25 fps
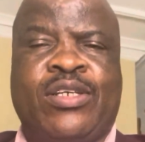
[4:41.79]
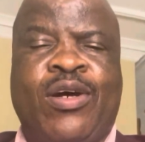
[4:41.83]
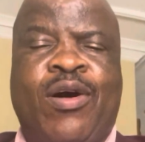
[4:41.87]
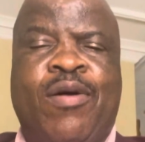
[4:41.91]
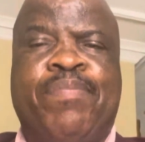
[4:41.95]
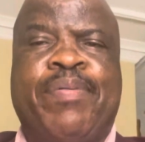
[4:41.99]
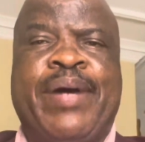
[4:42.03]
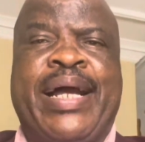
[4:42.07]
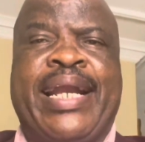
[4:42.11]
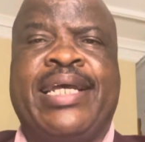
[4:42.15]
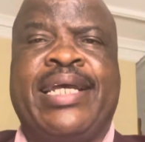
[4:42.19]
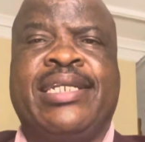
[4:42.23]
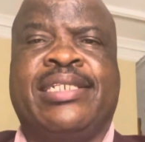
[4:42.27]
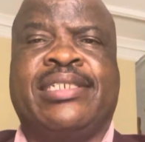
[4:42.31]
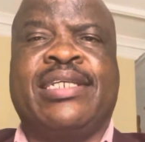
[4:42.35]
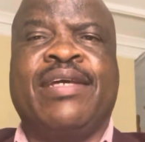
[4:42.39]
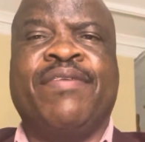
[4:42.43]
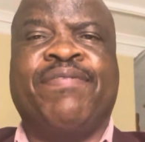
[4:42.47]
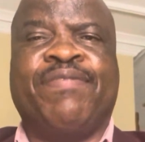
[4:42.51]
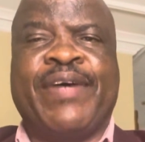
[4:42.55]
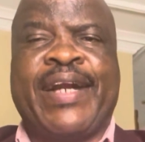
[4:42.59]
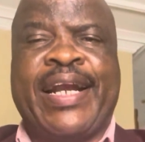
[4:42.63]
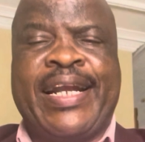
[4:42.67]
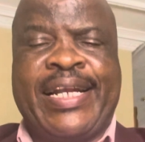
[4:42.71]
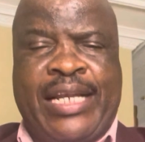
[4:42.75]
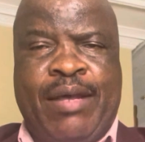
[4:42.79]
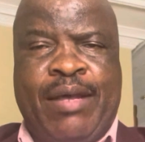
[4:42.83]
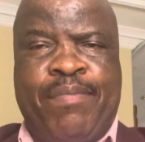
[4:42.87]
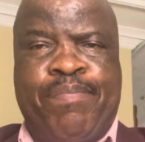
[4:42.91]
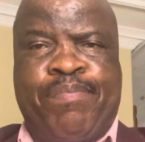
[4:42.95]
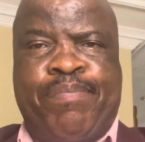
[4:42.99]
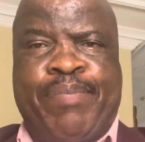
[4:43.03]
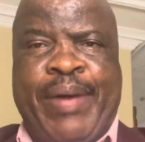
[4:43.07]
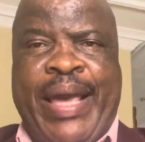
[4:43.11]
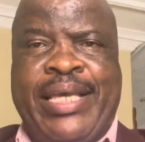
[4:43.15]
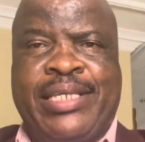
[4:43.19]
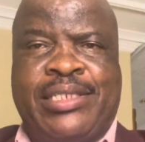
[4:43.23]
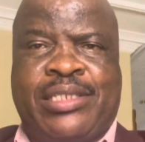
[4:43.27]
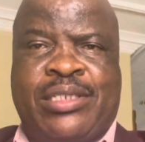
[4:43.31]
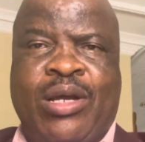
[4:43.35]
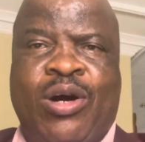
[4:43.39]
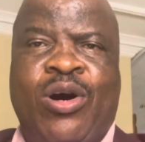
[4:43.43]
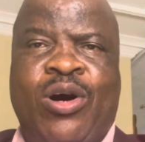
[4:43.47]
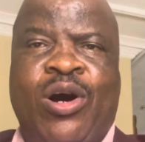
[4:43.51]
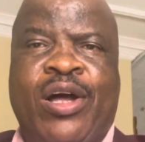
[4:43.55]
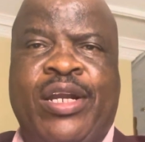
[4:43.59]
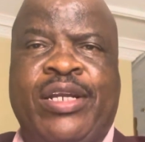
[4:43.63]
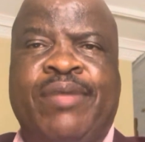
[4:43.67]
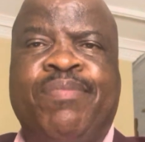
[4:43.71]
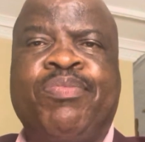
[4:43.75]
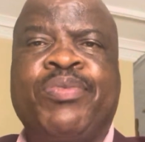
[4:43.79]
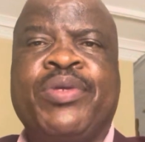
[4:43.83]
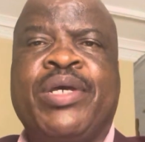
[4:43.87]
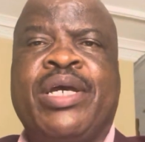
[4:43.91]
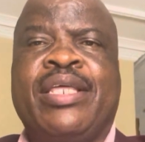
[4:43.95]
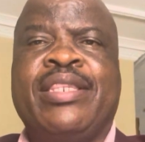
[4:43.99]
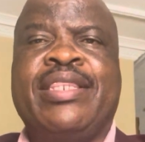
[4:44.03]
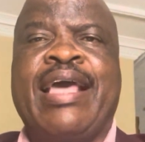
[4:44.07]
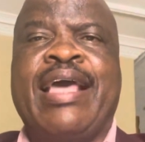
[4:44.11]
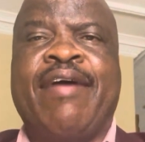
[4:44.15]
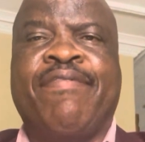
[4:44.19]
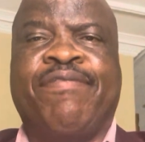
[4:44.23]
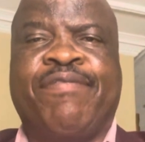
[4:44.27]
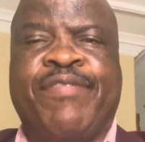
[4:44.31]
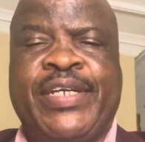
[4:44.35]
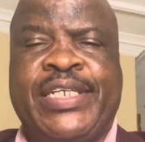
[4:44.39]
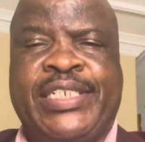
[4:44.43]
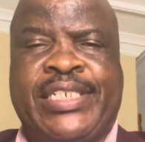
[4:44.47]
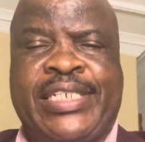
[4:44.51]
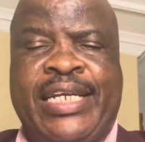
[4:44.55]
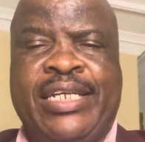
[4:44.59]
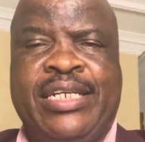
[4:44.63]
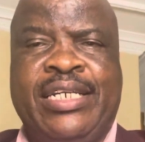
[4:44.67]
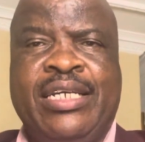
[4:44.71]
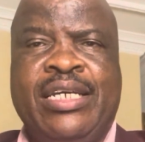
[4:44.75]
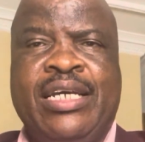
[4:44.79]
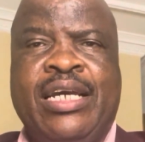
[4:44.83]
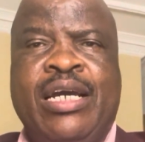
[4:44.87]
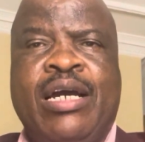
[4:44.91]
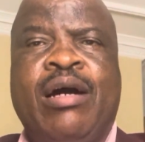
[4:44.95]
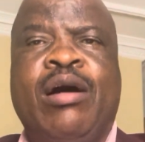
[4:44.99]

operate differently based on their vision